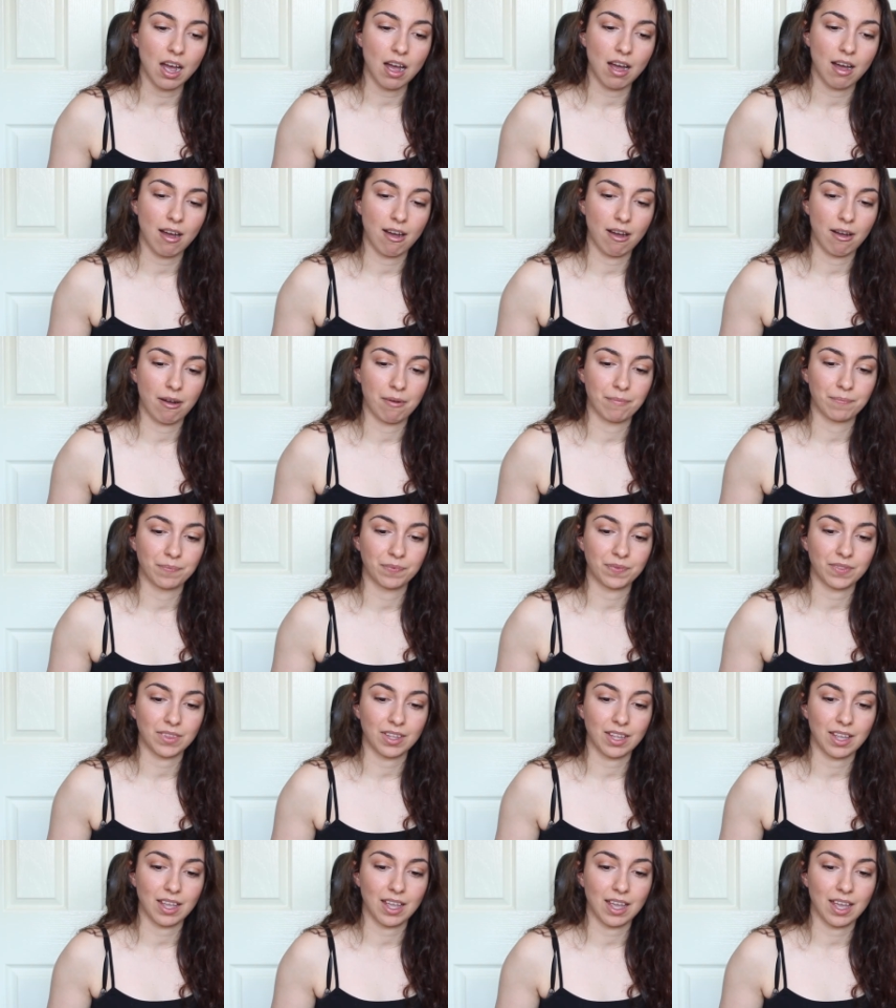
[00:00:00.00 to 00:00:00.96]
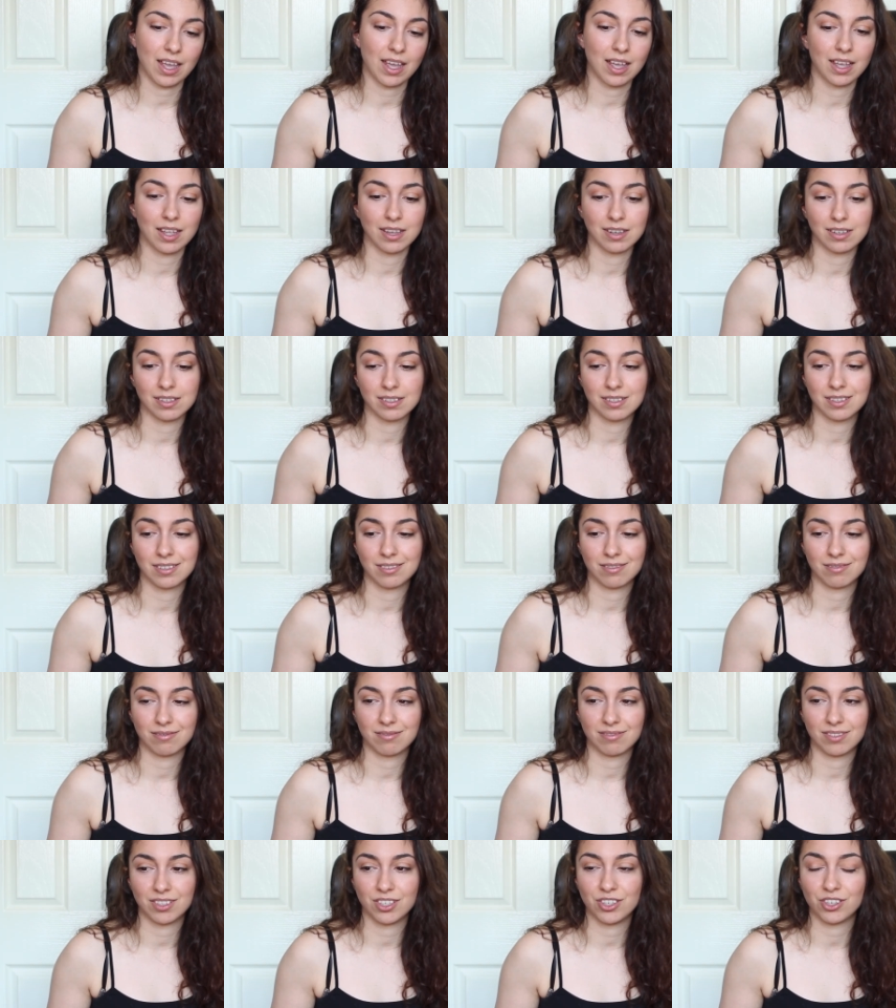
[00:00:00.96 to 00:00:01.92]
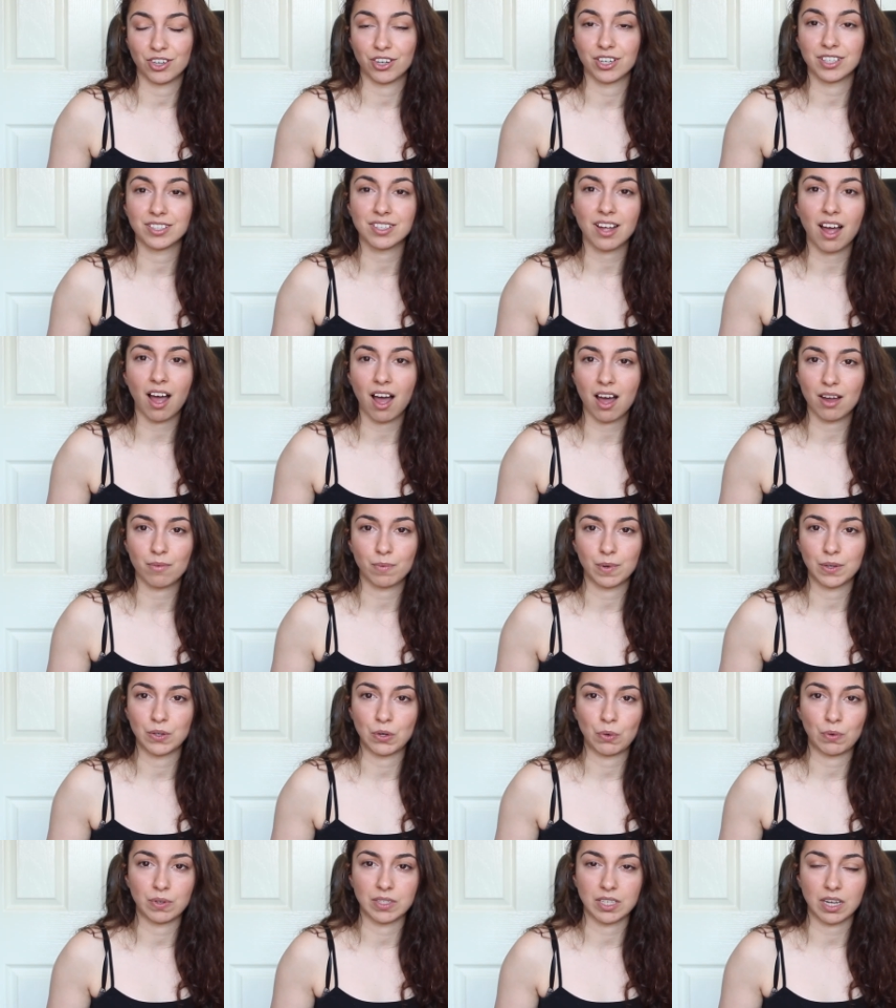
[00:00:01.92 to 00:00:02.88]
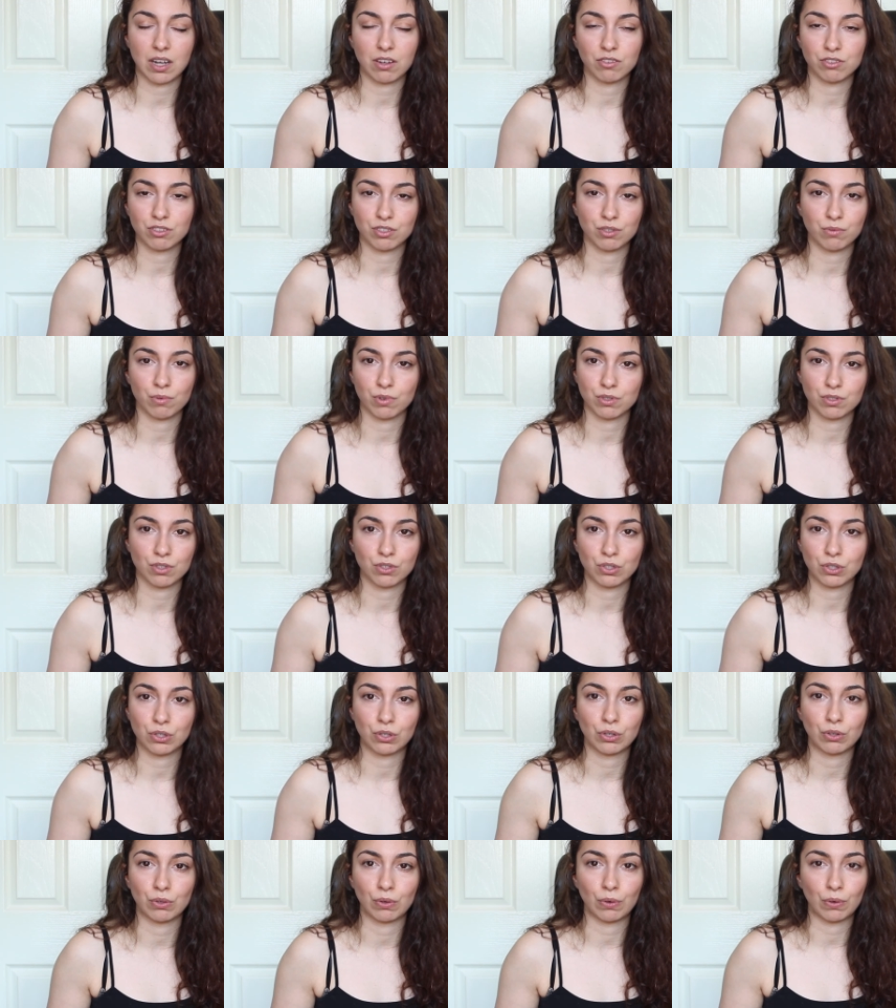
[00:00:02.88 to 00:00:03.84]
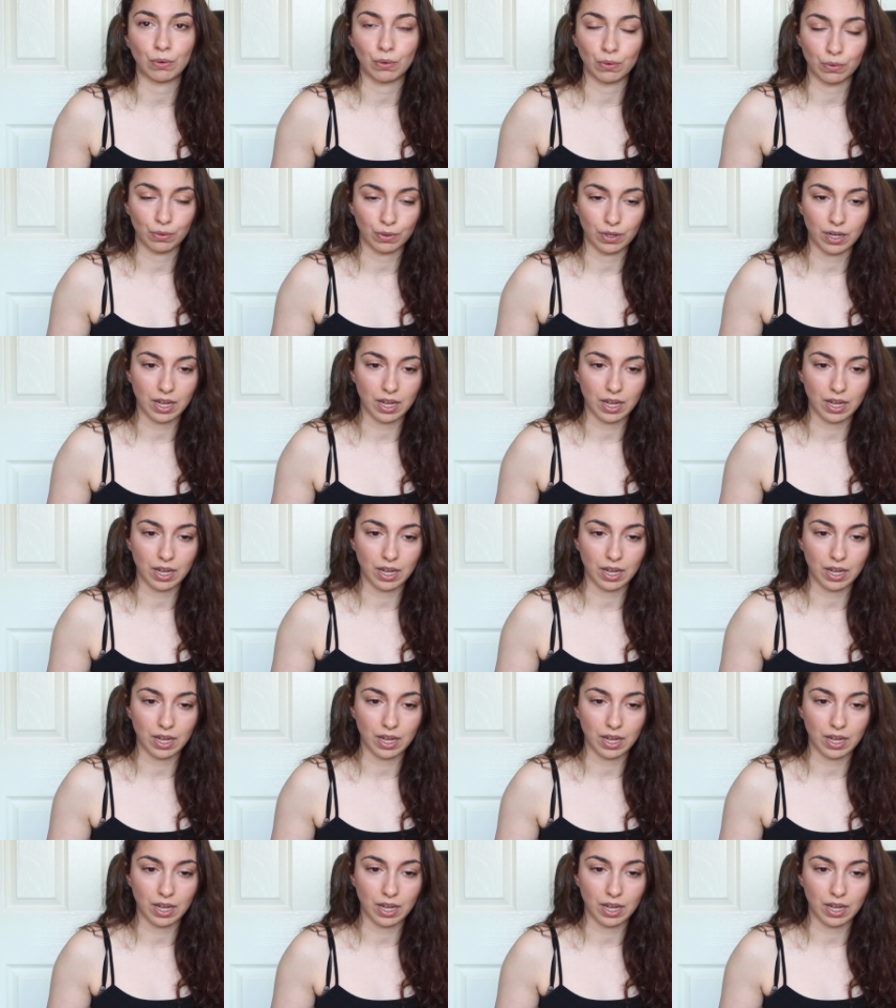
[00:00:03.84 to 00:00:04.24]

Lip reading: And you know, it's hard when no one tells you what to do or